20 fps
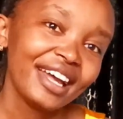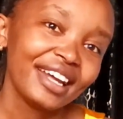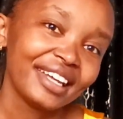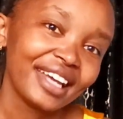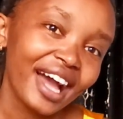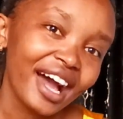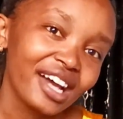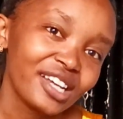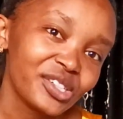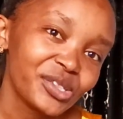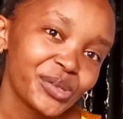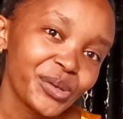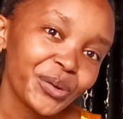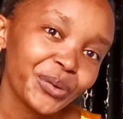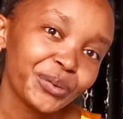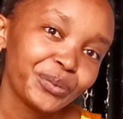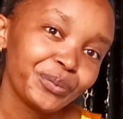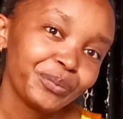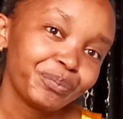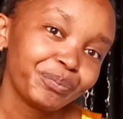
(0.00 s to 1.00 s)
Yeah,
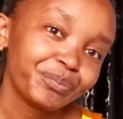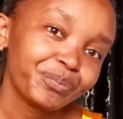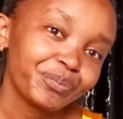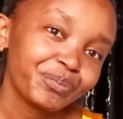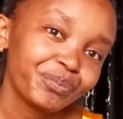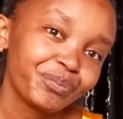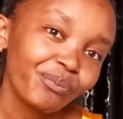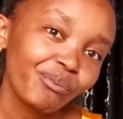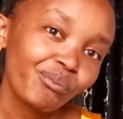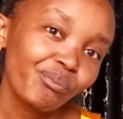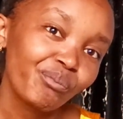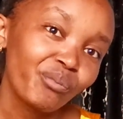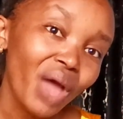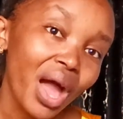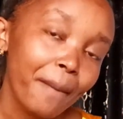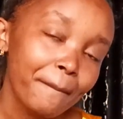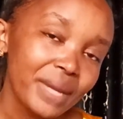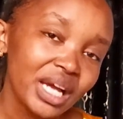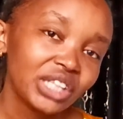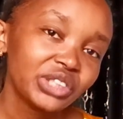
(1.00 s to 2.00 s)
so
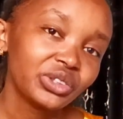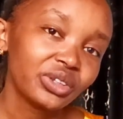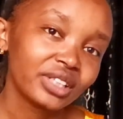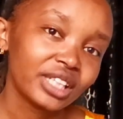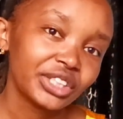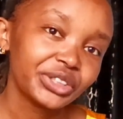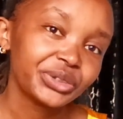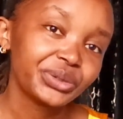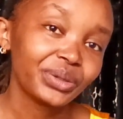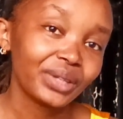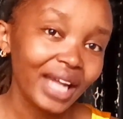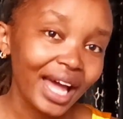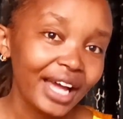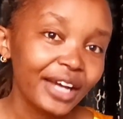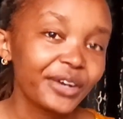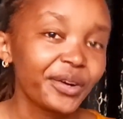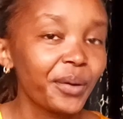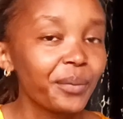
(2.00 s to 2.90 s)
make sure that you like,